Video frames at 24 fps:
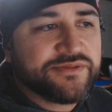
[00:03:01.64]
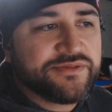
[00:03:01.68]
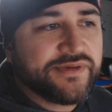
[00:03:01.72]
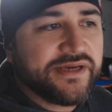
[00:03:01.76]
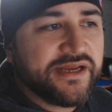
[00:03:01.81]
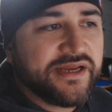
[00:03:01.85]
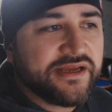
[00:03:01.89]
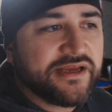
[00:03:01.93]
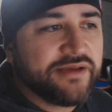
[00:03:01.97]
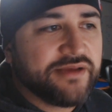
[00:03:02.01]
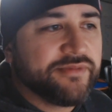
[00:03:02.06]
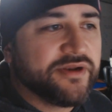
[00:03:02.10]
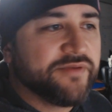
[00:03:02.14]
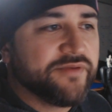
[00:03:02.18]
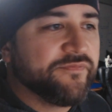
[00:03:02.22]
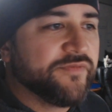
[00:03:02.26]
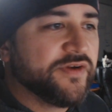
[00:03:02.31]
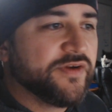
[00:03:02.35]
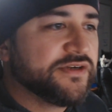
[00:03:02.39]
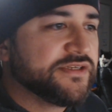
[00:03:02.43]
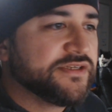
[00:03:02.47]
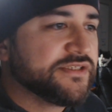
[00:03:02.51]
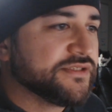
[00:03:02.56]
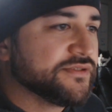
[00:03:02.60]
we got it coming up
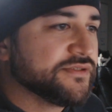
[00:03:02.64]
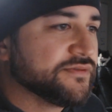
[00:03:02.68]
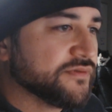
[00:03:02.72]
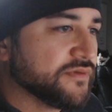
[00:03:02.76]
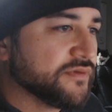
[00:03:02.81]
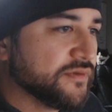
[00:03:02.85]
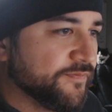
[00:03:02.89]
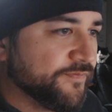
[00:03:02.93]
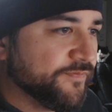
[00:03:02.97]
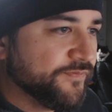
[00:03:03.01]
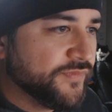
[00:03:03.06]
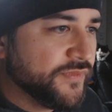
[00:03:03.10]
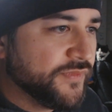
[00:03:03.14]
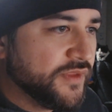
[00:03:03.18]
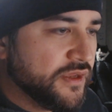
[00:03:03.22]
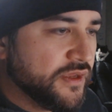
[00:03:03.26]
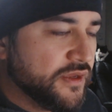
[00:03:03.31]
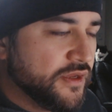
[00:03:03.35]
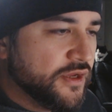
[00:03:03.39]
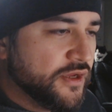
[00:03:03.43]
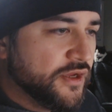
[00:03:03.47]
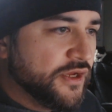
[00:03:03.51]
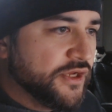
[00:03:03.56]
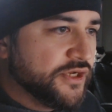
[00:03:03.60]
very soon.
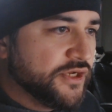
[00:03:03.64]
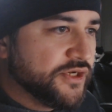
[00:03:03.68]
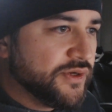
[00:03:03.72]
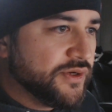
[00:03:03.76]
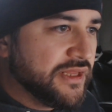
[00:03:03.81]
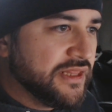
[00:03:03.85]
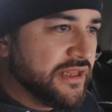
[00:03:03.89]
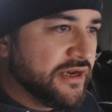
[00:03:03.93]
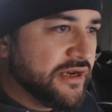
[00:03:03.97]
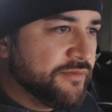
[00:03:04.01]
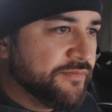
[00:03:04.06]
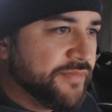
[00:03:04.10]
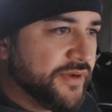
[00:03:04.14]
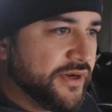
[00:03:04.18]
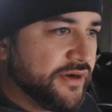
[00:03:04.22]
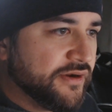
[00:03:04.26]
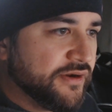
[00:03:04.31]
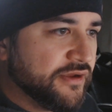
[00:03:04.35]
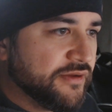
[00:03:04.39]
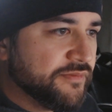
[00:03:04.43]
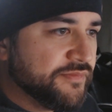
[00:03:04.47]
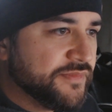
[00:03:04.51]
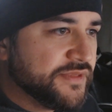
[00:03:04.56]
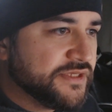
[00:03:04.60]
Twilight
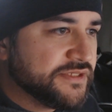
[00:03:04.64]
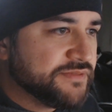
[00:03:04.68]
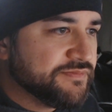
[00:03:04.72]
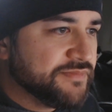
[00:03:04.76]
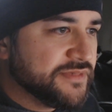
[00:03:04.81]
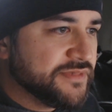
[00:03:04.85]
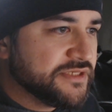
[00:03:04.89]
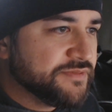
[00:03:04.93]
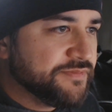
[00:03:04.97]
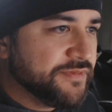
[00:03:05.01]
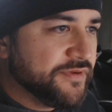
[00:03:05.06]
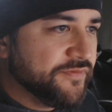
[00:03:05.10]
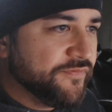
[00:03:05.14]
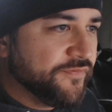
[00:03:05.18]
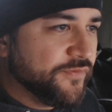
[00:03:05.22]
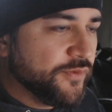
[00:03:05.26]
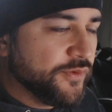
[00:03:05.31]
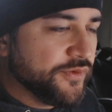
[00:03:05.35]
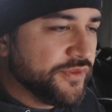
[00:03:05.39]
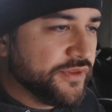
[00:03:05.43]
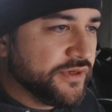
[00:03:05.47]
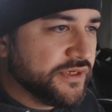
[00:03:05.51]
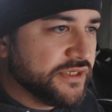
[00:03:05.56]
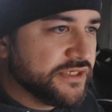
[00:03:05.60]
Imperium, this must be
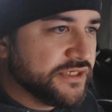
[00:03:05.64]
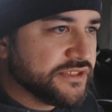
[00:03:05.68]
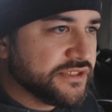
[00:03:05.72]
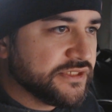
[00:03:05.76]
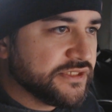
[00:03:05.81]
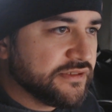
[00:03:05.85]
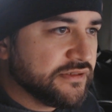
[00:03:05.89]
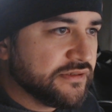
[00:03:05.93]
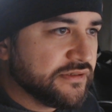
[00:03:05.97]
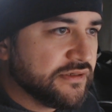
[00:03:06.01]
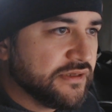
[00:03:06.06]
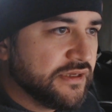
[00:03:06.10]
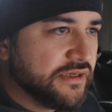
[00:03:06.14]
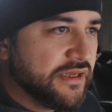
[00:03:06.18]
4th edition.